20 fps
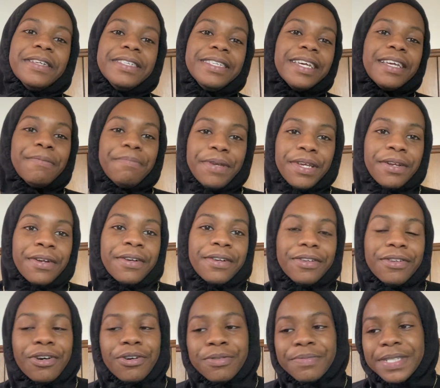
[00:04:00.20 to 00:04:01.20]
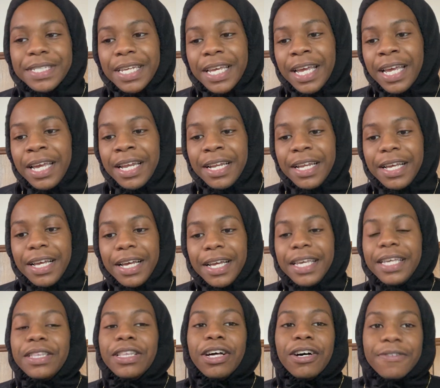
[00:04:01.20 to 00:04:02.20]
dick beater, you know what I'm saying?
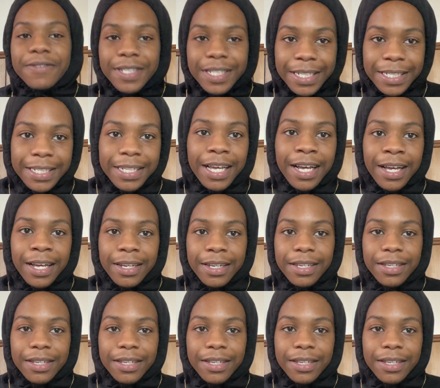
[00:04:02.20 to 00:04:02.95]
He loves 6ix9ine,